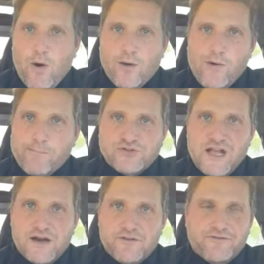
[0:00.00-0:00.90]
that I want
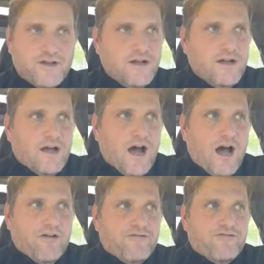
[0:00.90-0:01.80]
representative
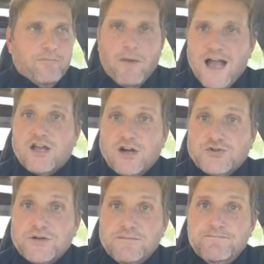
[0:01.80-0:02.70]
of my
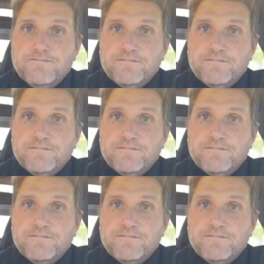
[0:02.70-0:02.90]
country.